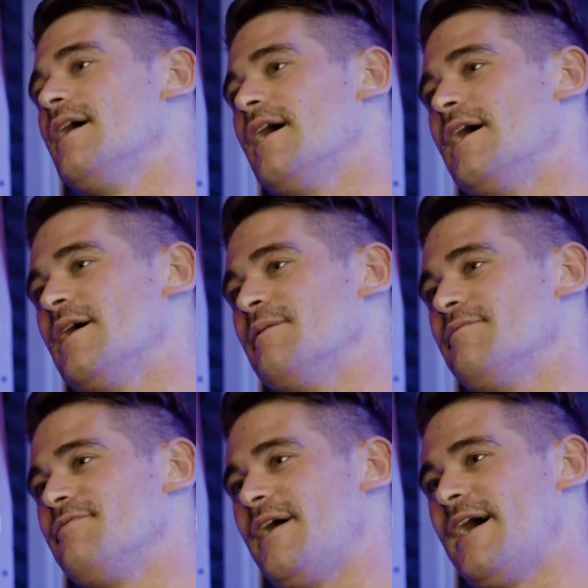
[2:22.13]

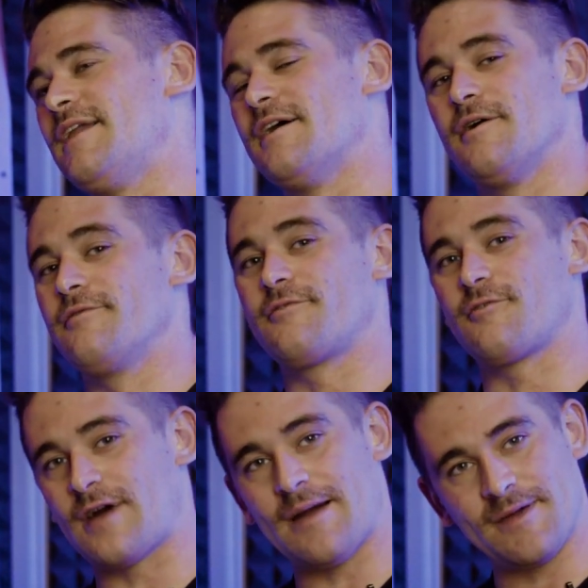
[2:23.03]
fan of
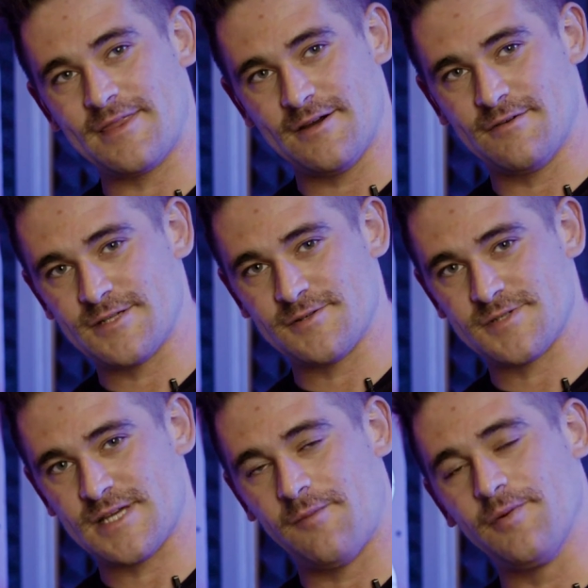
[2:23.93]
grabbing the original
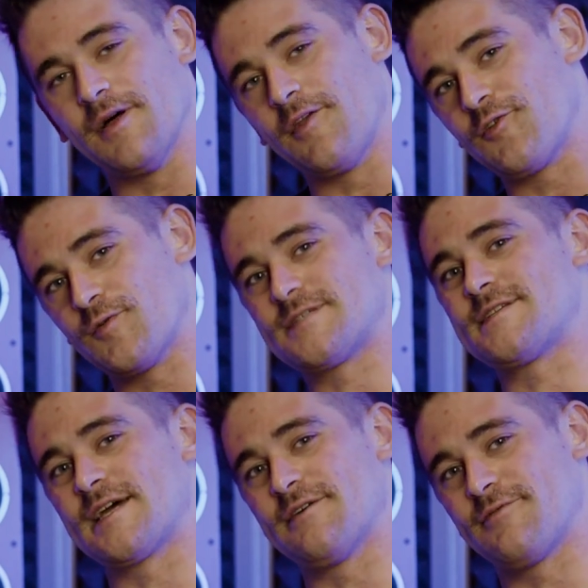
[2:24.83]
sample and
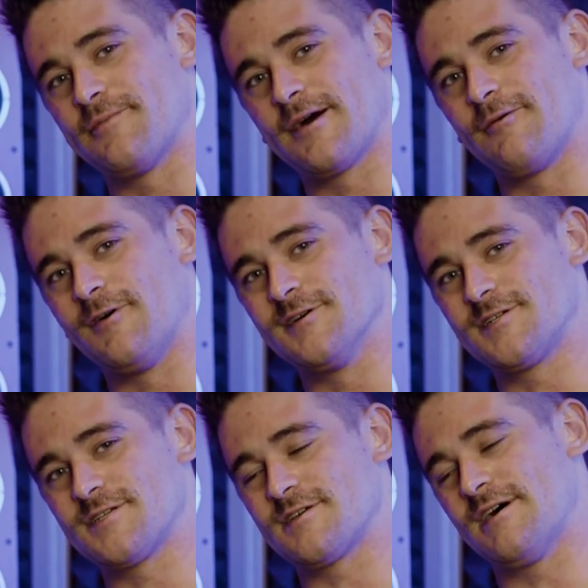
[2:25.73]
twisting it from where it was,
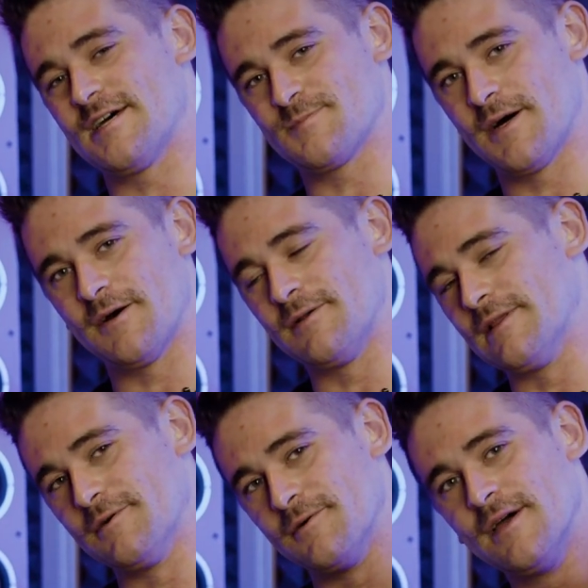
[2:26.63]
just so it has my own
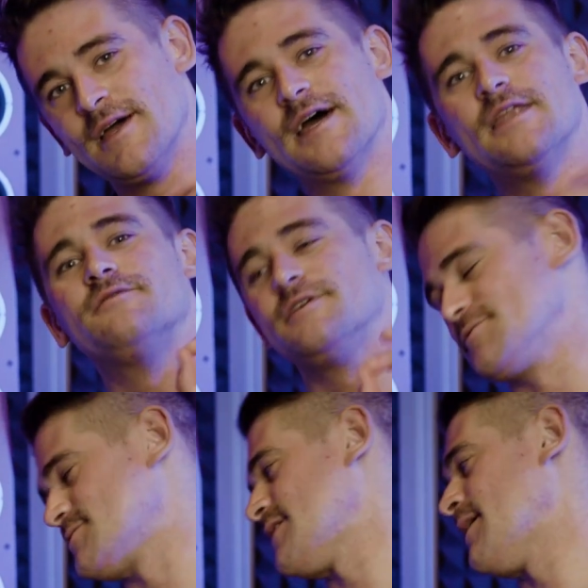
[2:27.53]
little
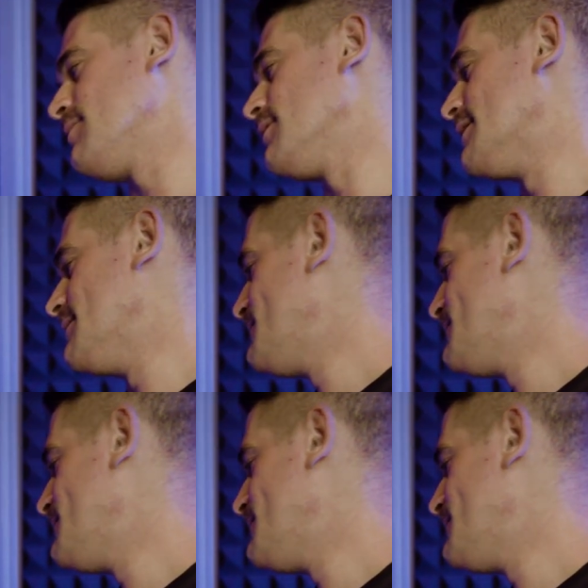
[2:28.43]
individual stamp on it.